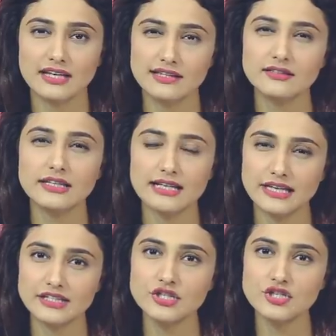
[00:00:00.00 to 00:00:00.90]

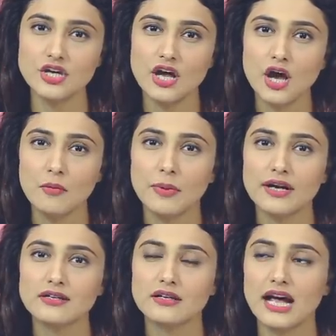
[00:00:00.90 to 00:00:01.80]
8.39 ish,
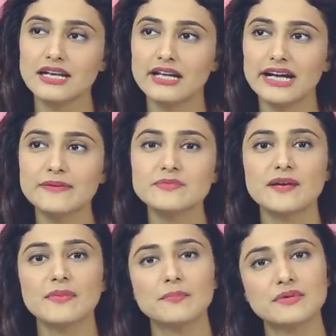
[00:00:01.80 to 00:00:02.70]
but at times
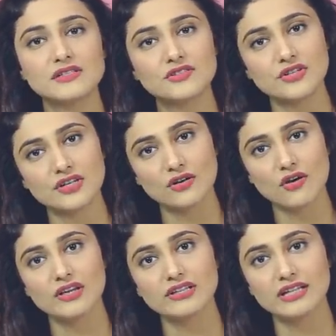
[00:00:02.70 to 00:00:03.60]
I'm up till 3
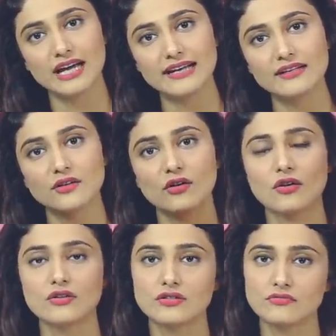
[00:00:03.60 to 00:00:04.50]
o'clock in the night
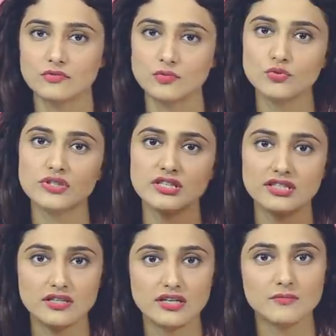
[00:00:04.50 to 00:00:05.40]
or
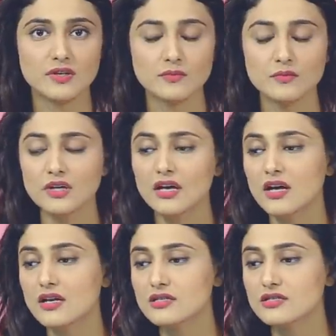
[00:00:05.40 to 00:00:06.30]
2.33 minimum.
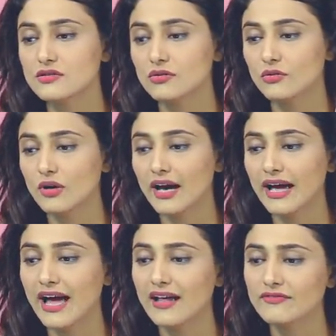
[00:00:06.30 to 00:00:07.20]
So
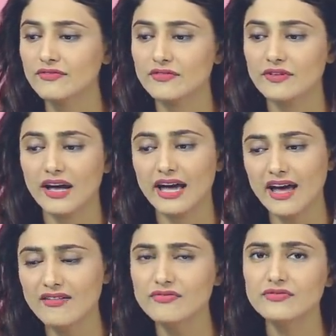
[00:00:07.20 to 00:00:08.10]
I have, I
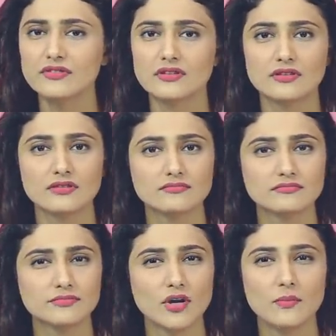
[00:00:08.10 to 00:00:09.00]
have uh,
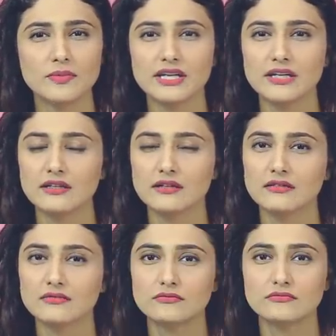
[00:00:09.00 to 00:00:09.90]
probably
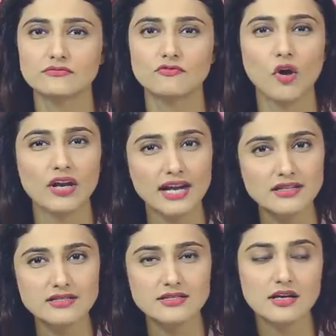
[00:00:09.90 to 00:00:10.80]

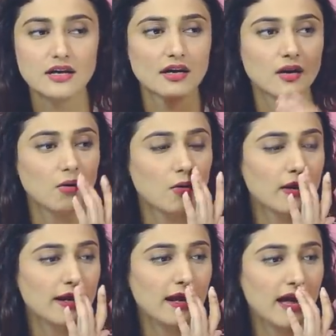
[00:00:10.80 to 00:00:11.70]
walnuts
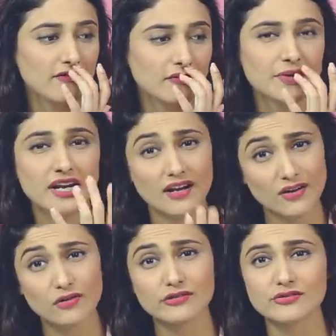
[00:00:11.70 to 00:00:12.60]
or I'll have a
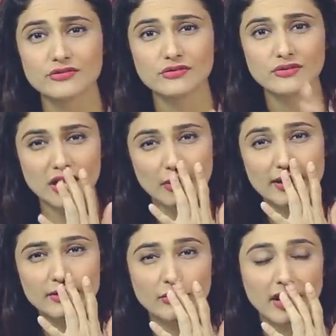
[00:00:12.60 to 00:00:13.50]
banana also.
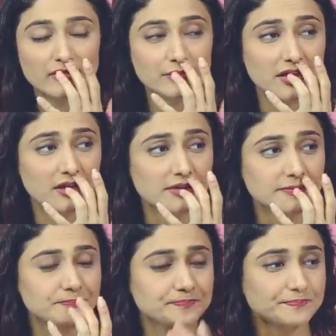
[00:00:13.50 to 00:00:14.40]
Now I do have a banana